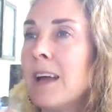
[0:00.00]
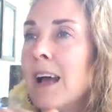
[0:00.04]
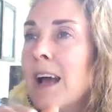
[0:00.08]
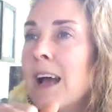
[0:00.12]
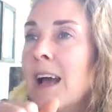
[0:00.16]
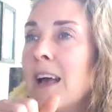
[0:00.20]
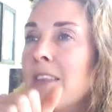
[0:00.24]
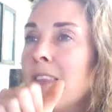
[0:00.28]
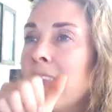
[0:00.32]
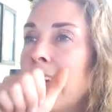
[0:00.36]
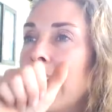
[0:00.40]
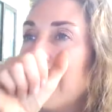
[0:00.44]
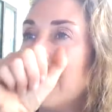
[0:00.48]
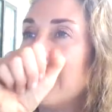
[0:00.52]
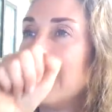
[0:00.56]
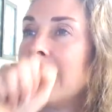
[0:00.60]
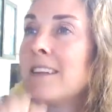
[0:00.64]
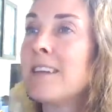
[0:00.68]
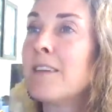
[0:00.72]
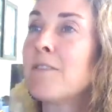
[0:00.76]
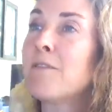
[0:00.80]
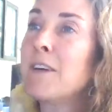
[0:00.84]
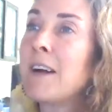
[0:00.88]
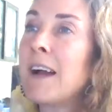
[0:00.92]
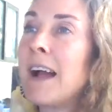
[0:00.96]
And then a
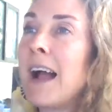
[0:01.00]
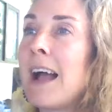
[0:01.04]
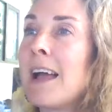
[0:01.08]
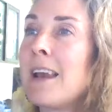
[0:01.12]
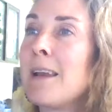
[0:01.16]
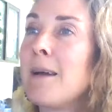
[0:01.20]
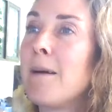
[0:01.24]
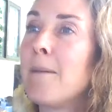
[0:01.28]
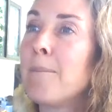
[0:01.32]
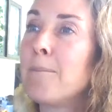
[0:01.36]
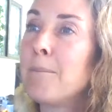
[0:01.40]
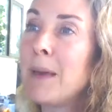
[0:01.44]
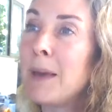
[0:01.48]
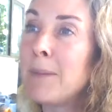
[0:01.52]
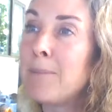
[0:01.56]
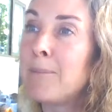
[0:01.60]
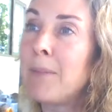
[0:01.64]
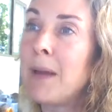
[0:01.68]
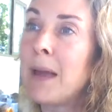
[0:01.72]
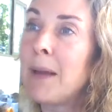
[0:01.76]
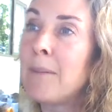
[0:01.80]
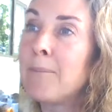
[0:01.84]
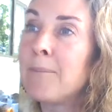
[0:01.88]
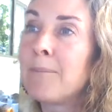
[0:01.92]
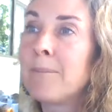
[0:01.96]
different kind of beep,
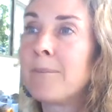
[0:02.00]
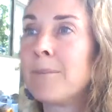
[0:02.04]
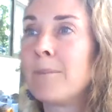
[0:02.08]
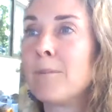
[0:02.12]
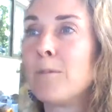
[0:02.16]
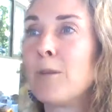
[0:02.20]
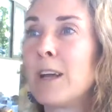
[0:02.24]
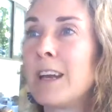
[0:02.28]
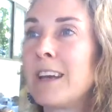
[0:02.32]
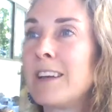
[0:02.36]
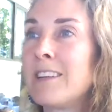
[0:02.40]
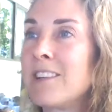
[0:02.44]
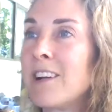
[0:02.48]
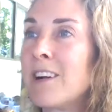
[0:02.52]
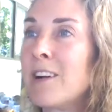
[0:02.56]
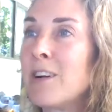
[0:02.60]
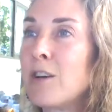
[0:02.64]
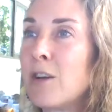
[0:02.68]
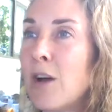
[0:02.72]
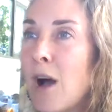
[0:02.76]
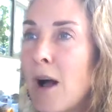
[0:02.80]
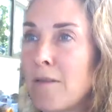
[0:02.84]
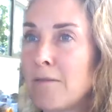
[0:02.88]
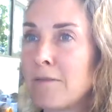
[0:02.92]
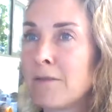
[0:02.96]
beep when it
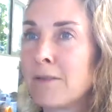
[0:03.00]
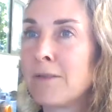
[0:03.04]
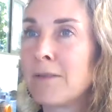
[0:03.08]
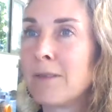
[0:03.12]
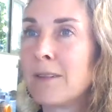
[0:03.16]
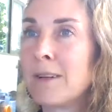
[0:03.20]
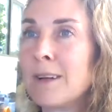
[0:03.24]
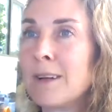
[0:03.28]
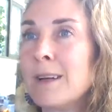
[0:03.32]
turned off.